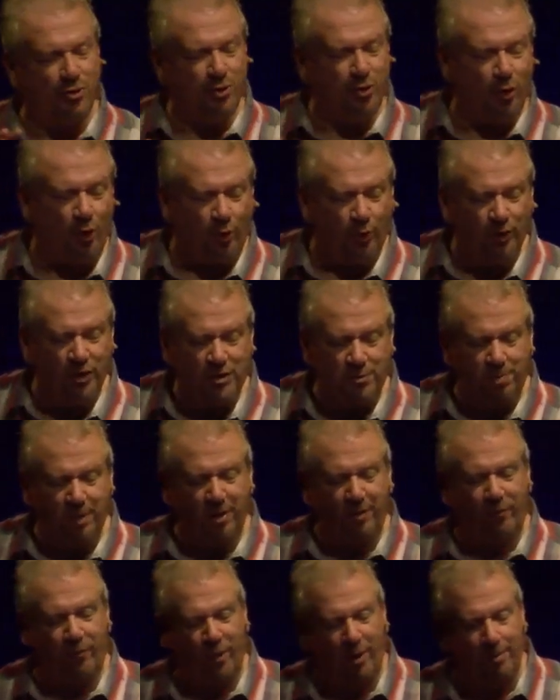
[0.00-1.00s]
or your Holy
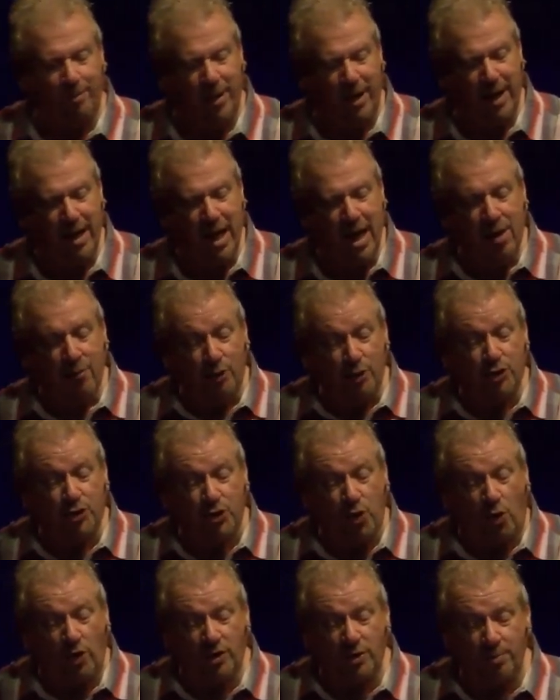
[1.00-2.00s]
Spirit from me.
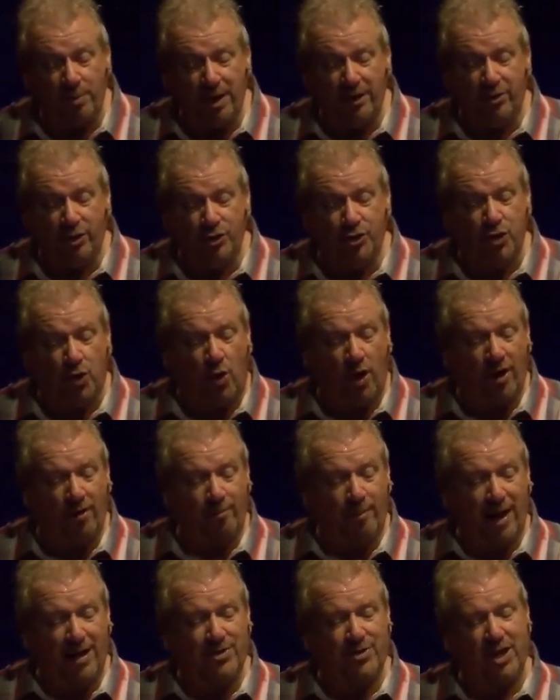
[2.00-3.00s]
Restore to me the joy of
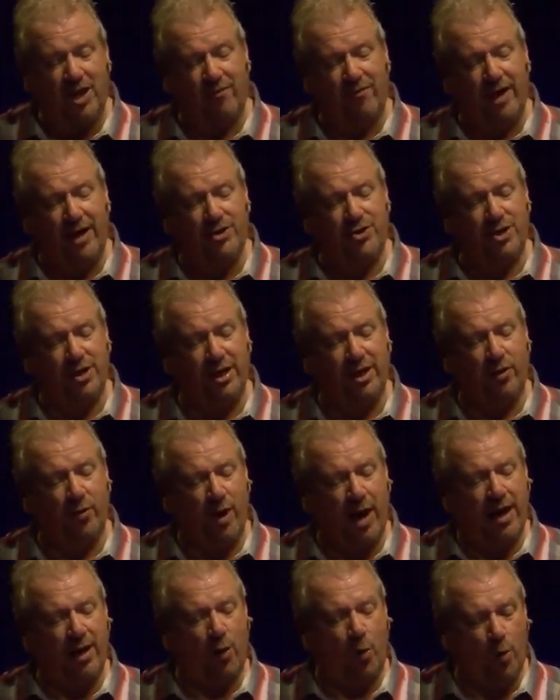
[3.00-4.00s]
my salvation and
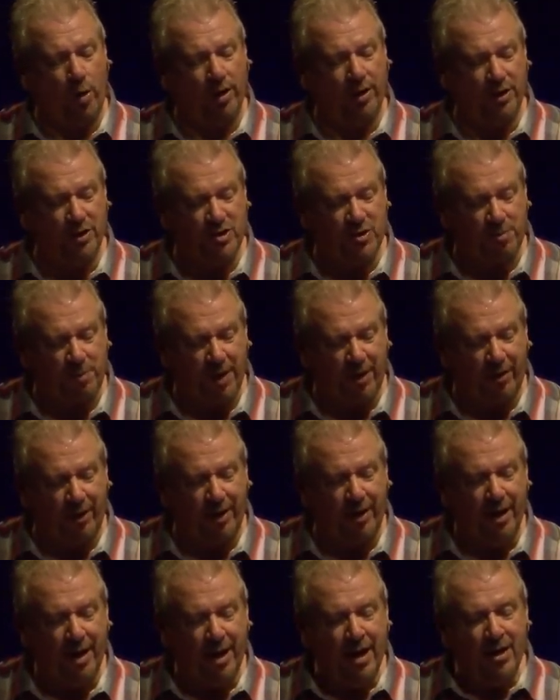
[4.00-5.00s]
grant a willing
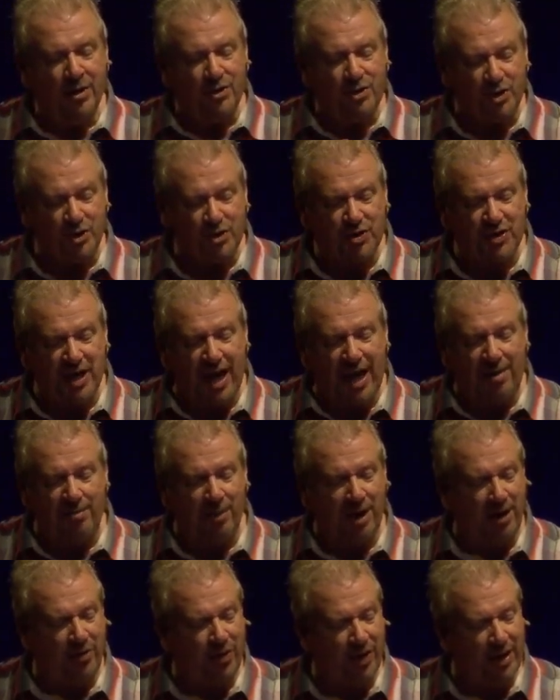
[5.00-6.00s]
spirit. Sustain
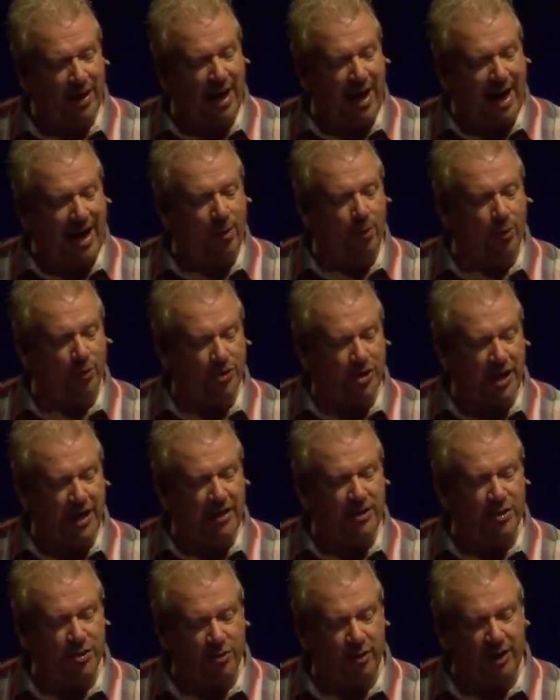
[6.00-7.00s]
me, then I will
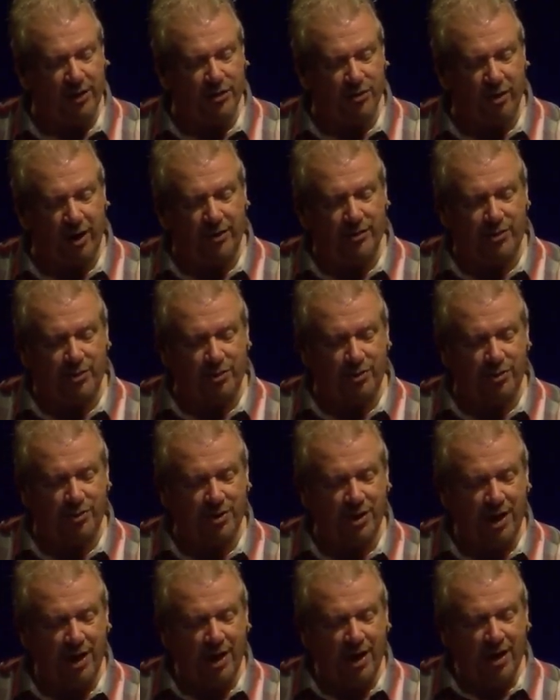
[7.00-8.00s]
teach
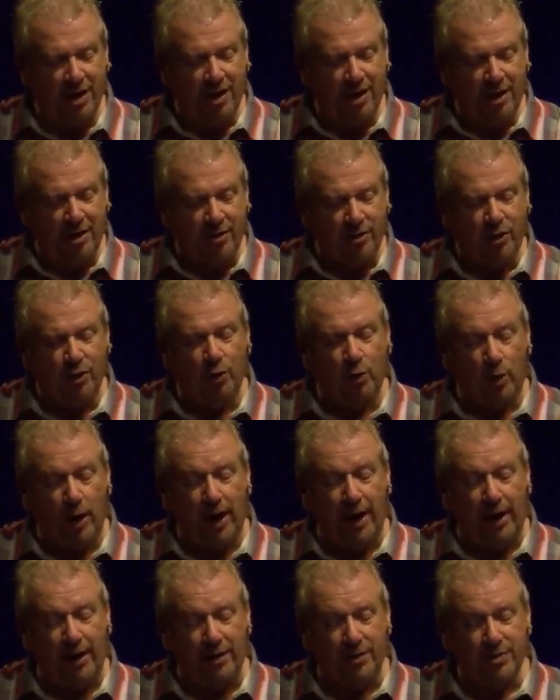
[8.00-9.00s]
transgressors your
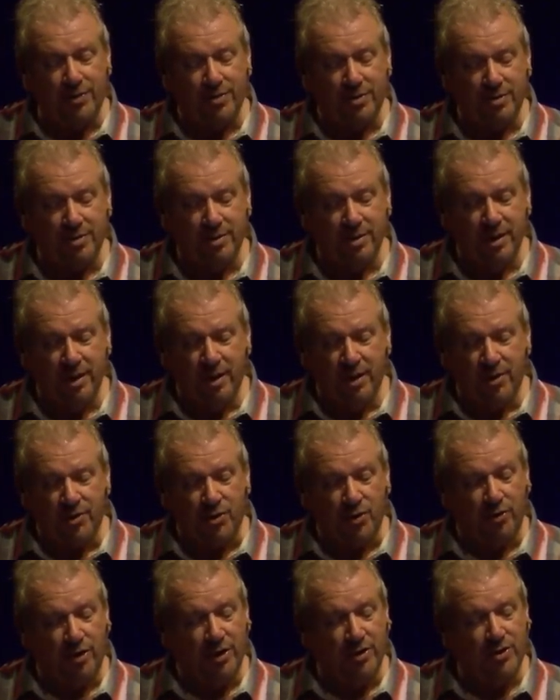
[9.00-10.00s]
ways
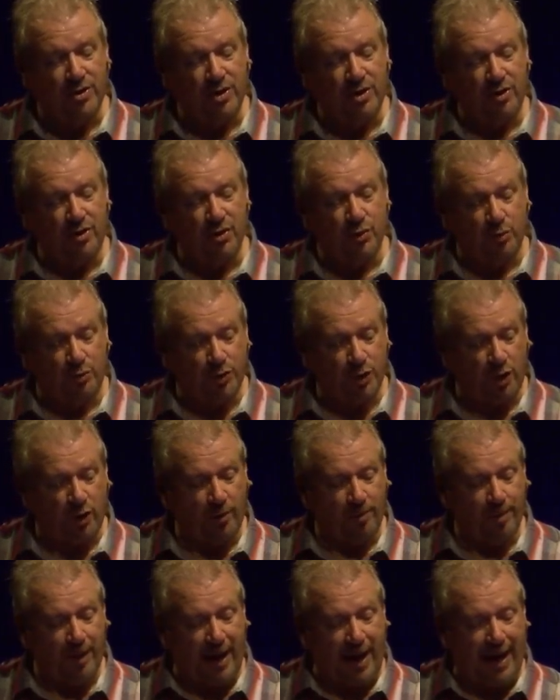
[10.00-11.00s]
so that sinners will
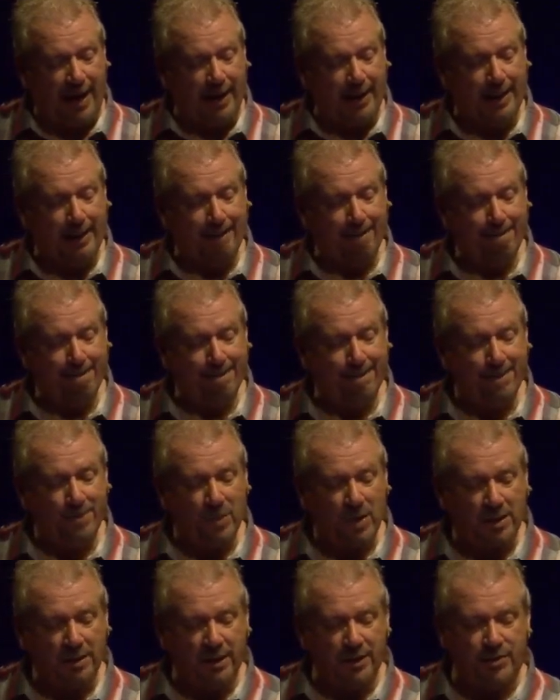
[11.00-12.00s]
turn back.
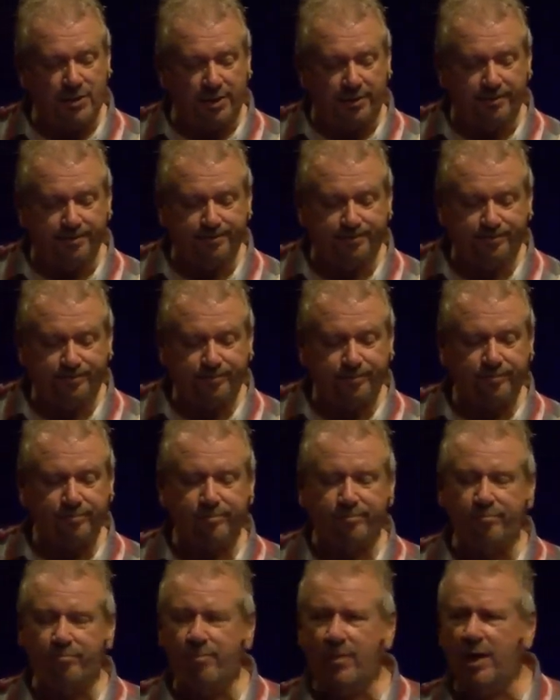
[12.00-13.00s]
Listen,
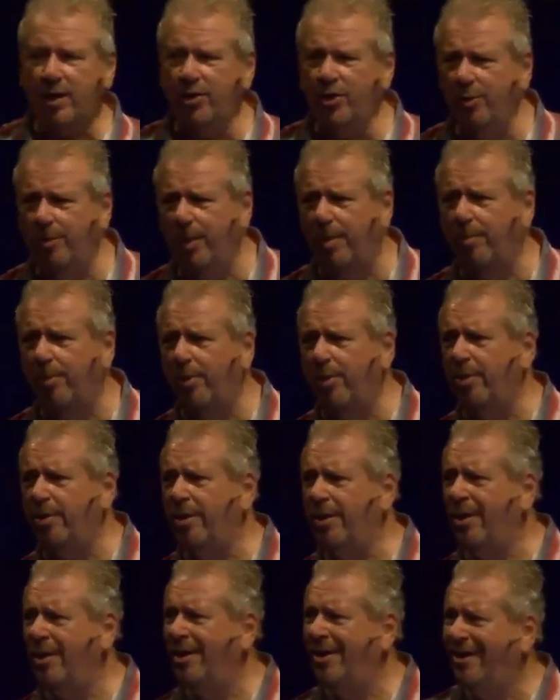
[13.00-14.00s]
you remember
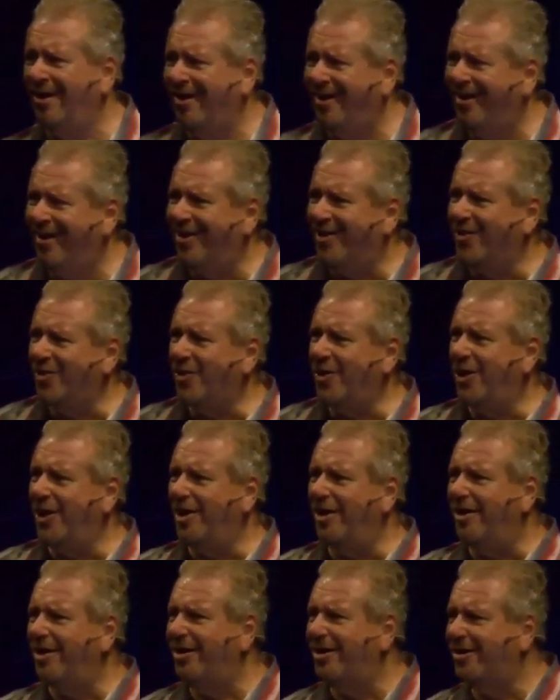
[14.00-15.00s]

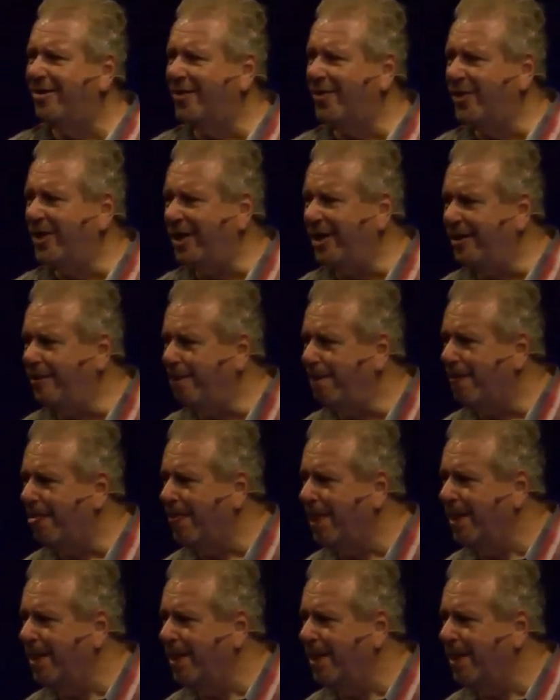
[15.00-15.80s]
the